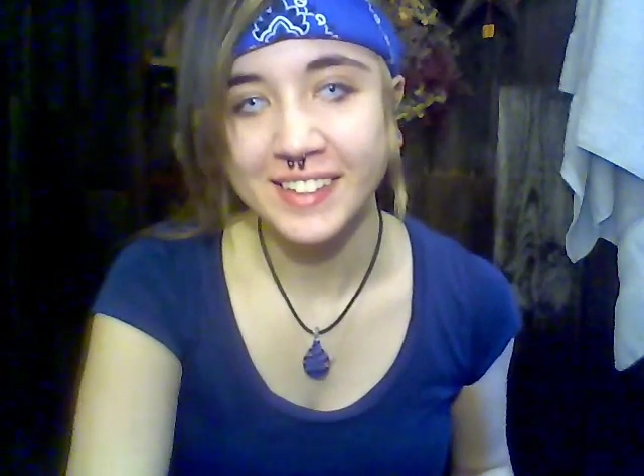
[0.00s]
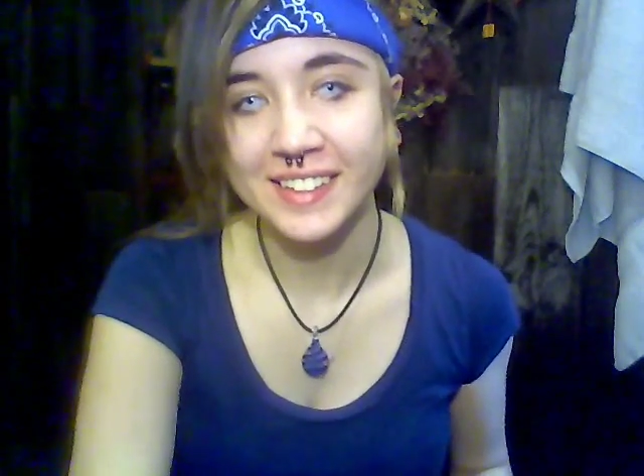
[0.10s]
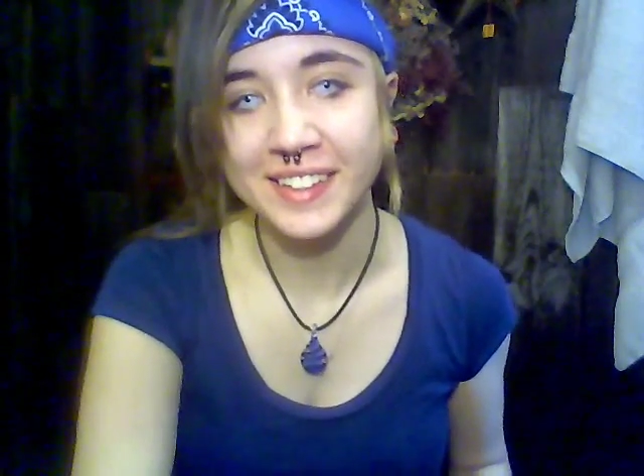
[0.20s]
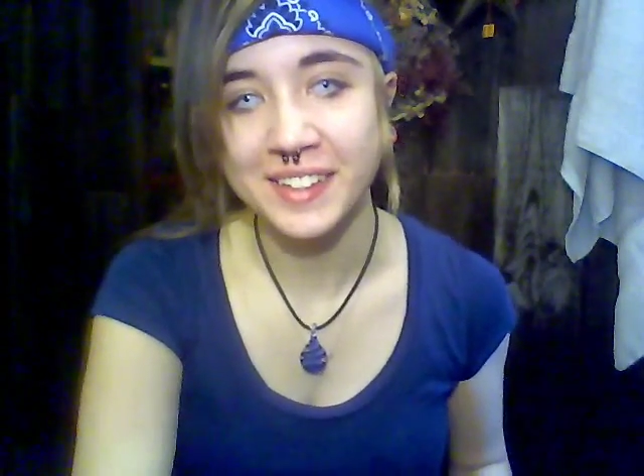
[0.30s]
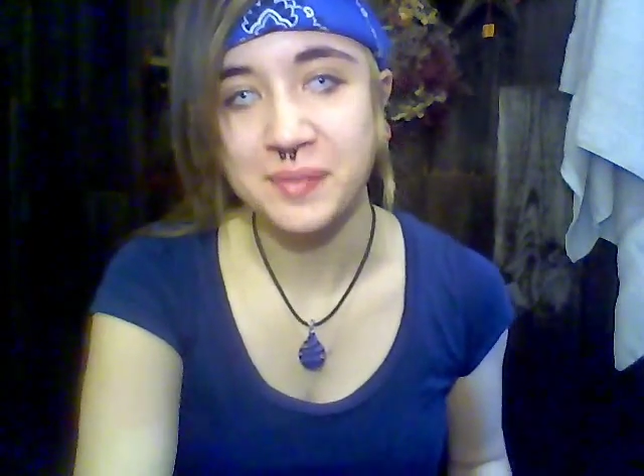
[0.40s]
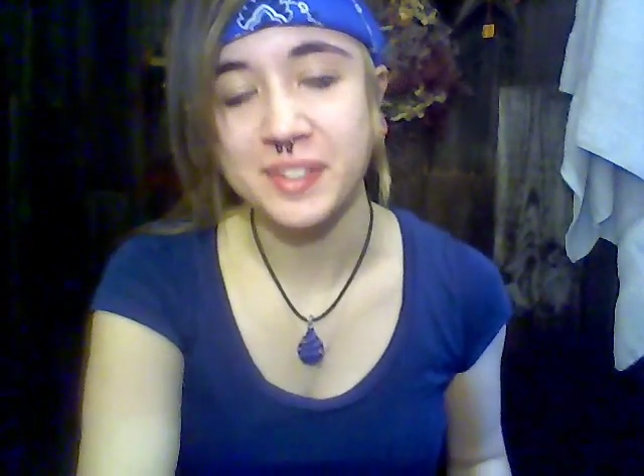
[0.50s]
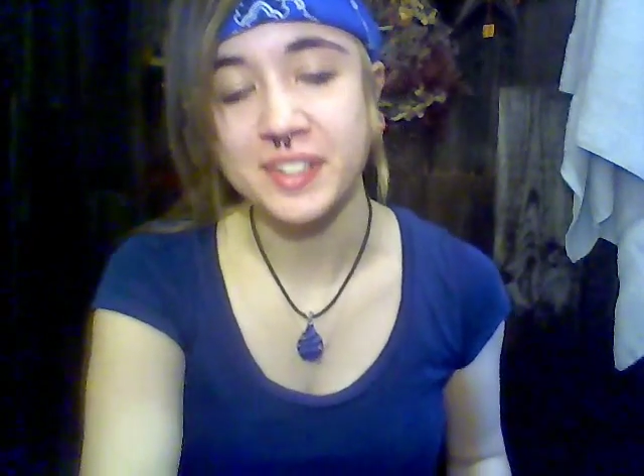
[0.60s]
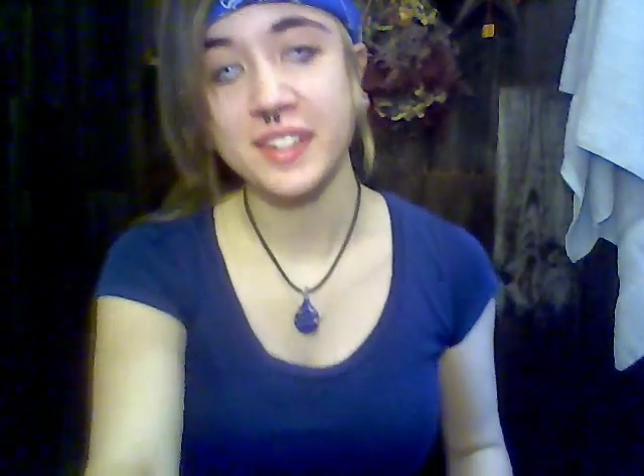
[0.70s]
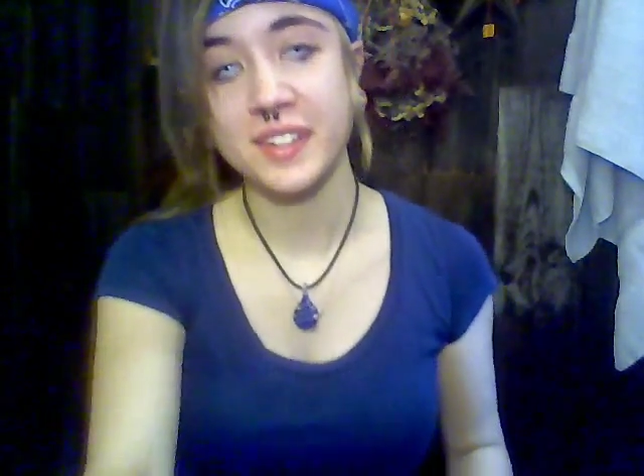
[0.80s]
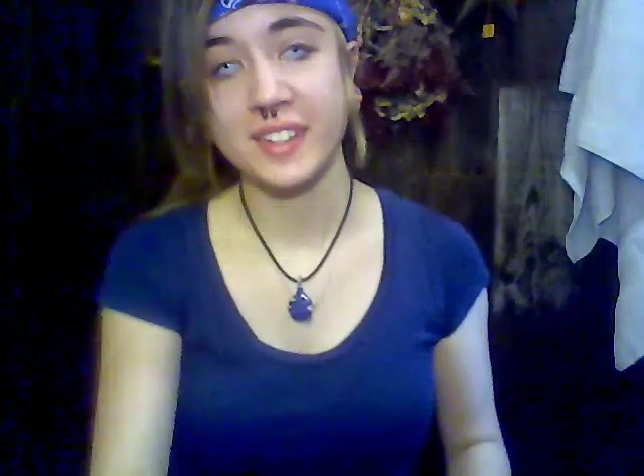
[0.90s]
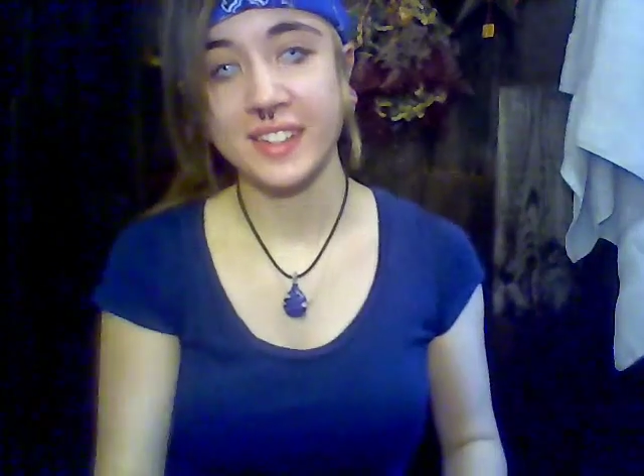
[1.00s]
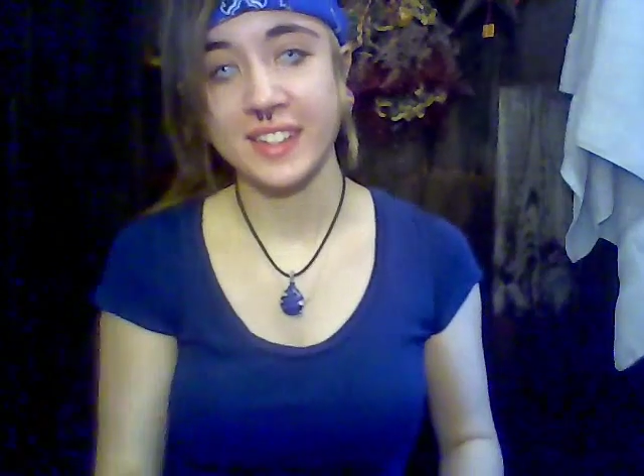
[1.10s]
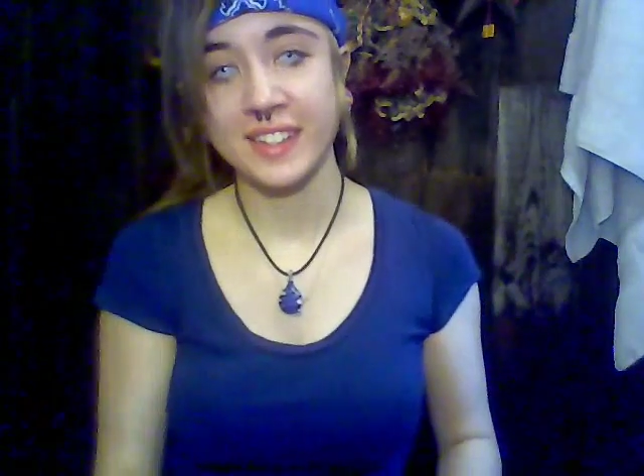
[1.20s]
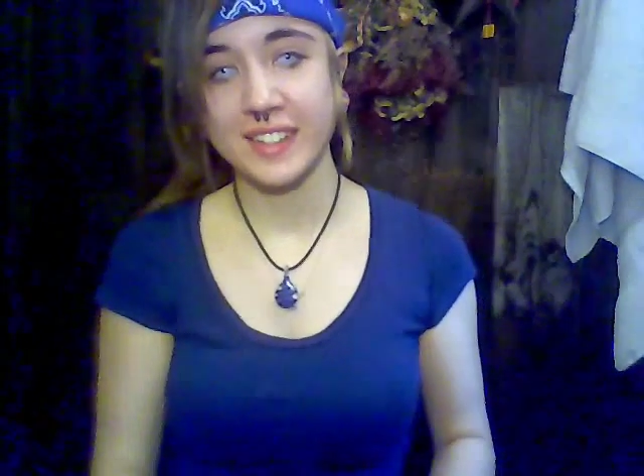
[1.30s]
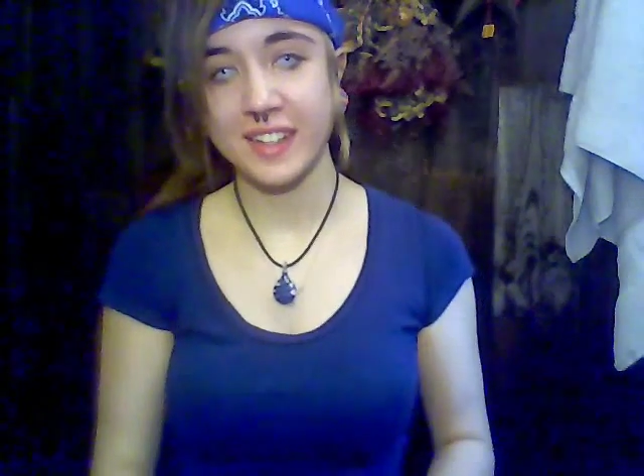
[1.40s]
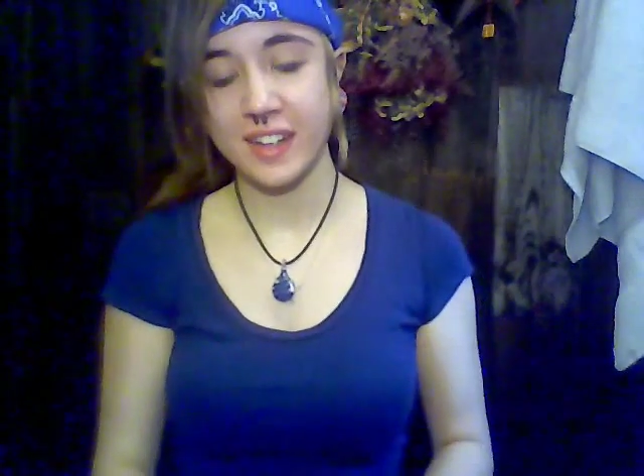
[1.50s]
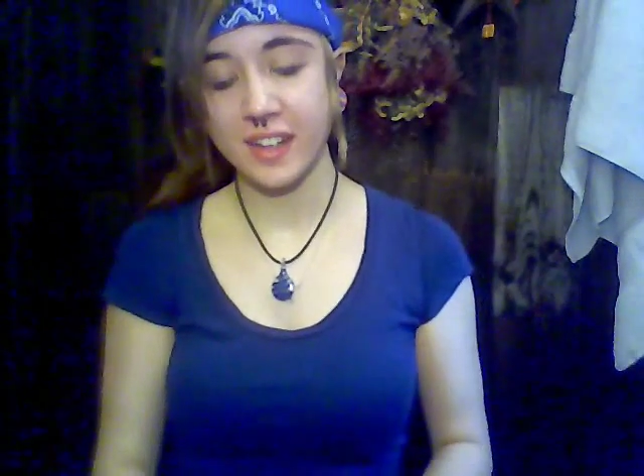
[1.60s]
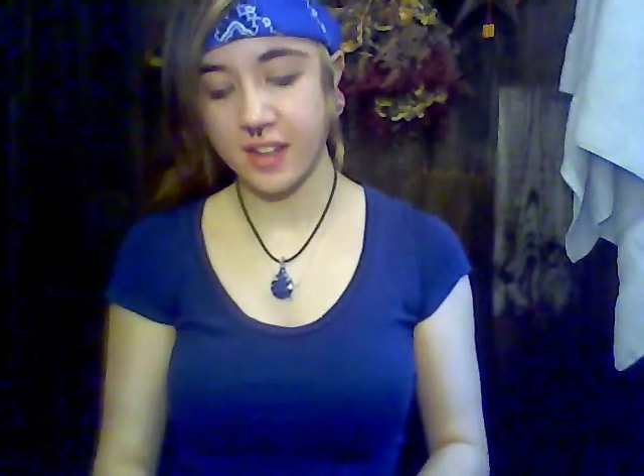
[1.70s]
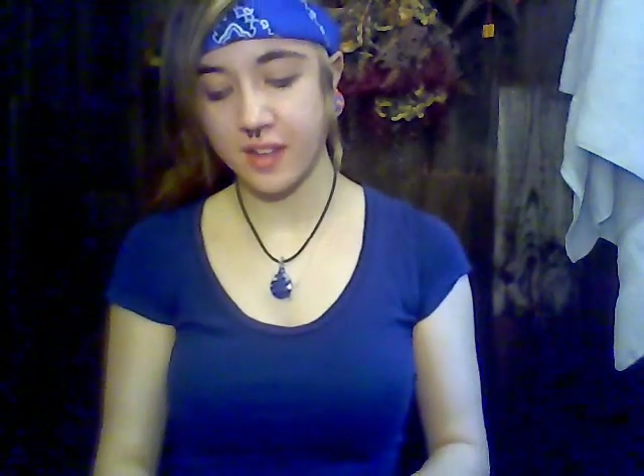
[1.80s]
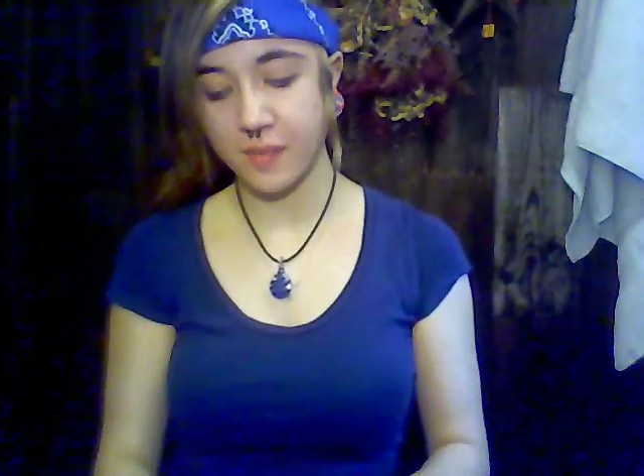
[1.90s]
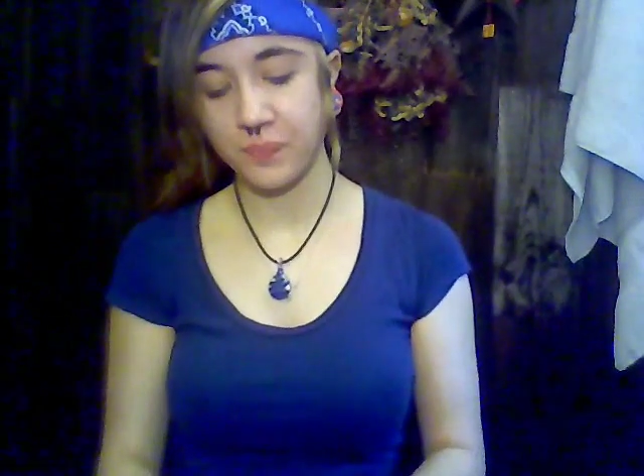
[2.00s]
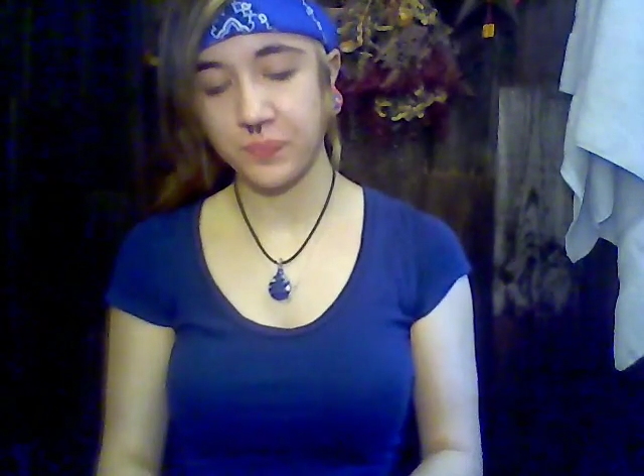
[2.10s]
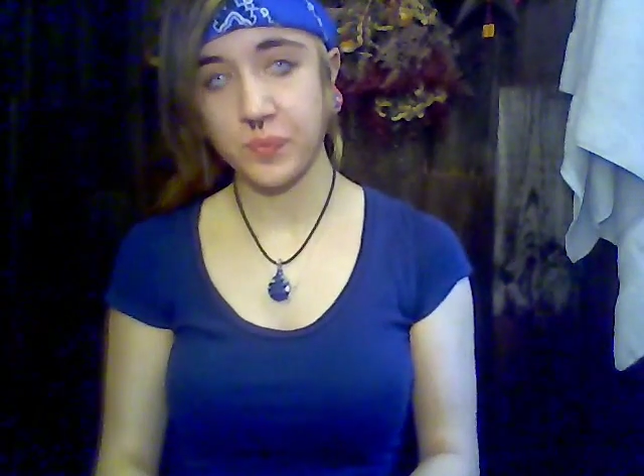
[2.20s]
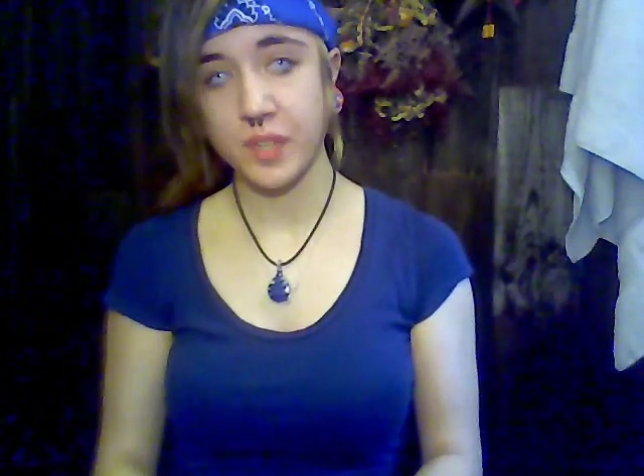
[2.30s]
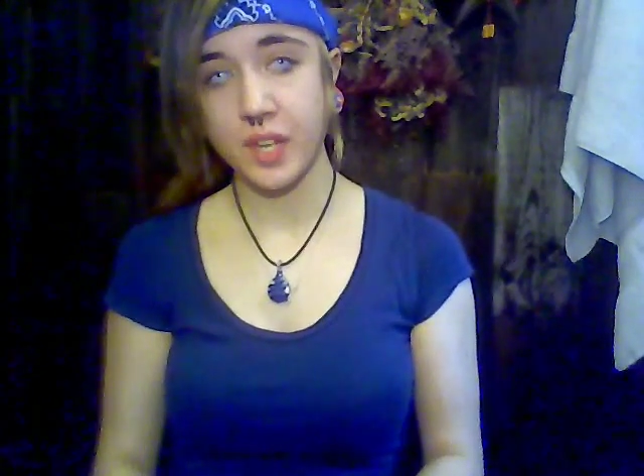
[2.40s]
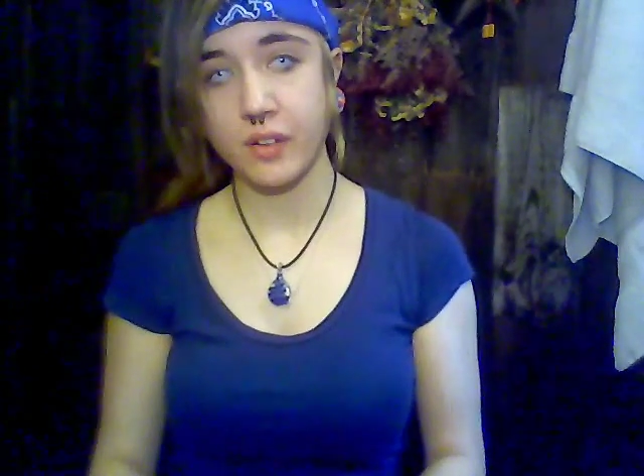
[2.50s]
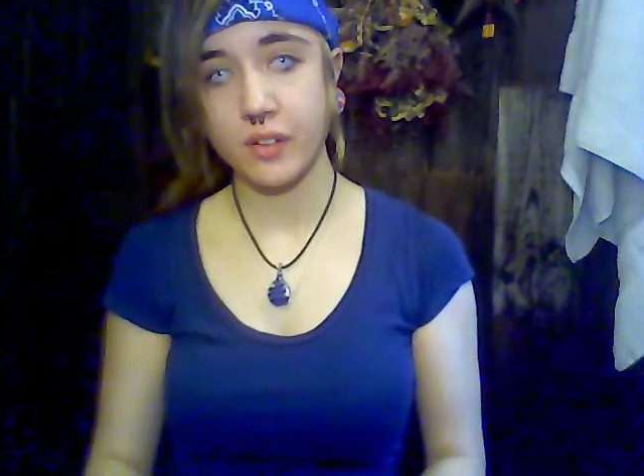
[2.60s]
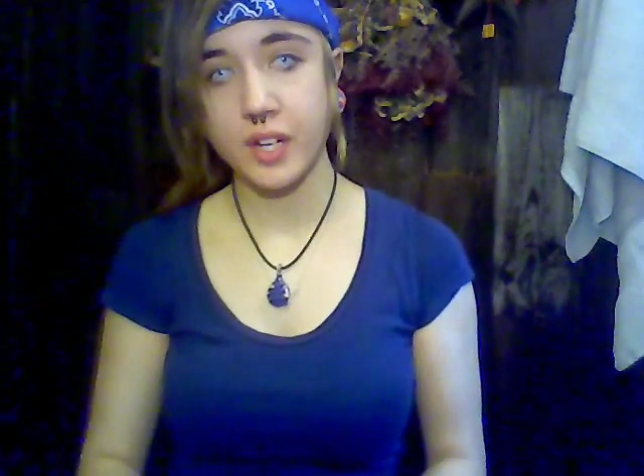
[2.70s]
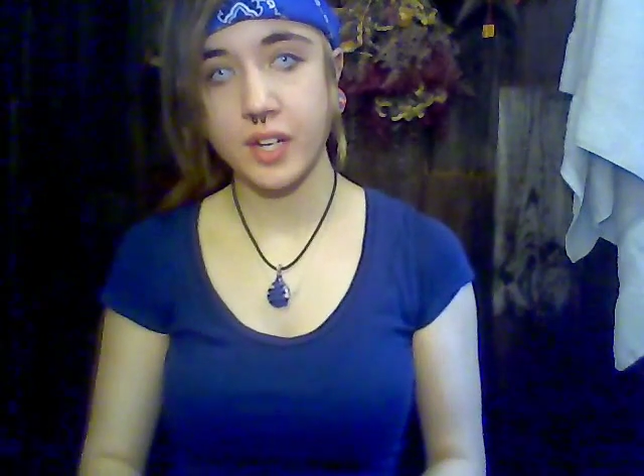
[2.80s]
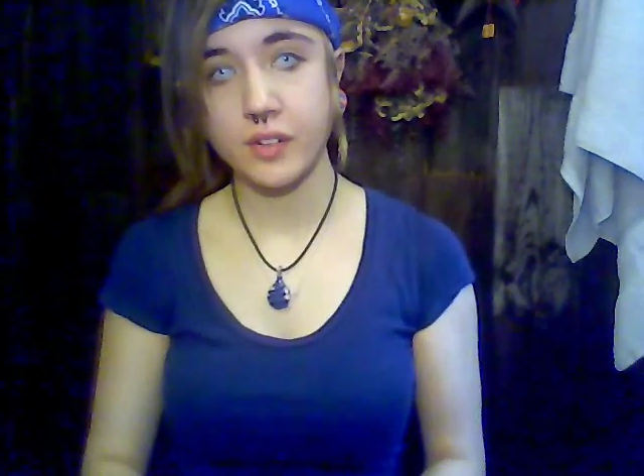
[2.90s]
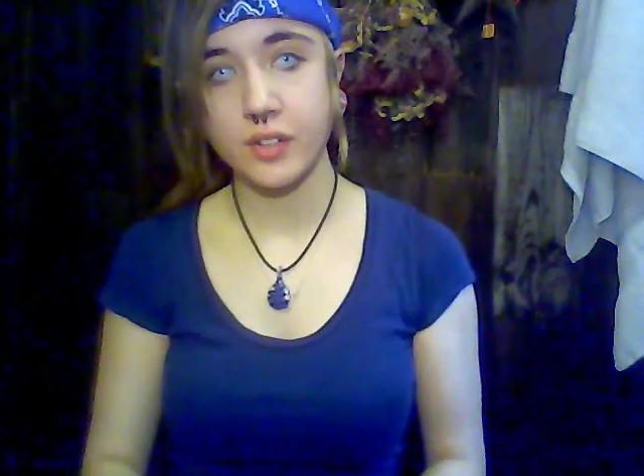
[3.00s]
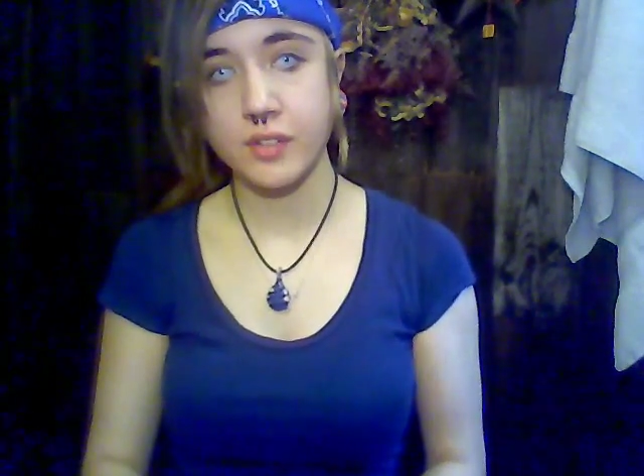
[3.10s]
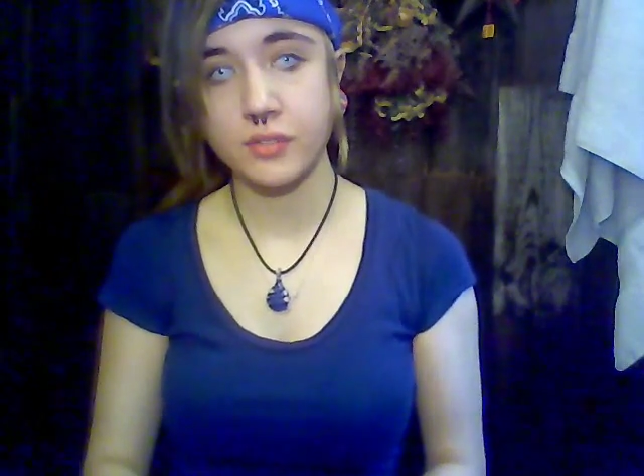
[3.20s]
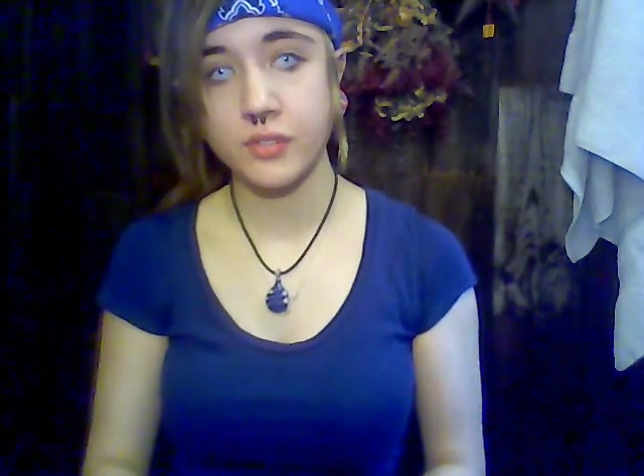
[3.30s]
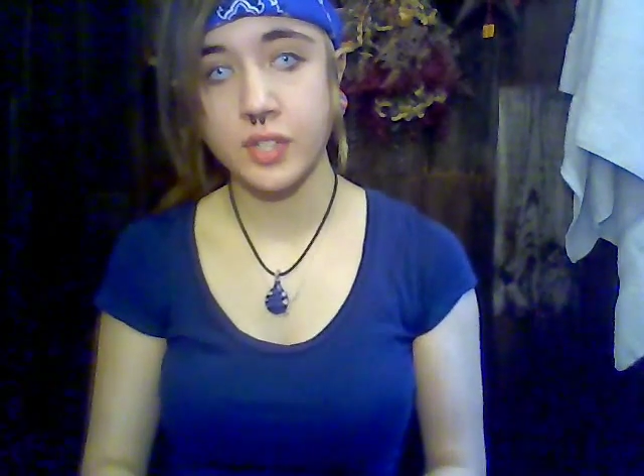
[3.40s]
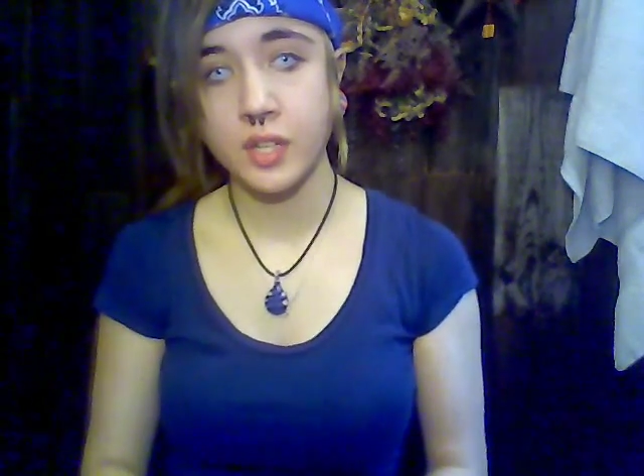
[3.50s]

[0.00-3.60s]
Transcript: on camera. Anyway, I ran out of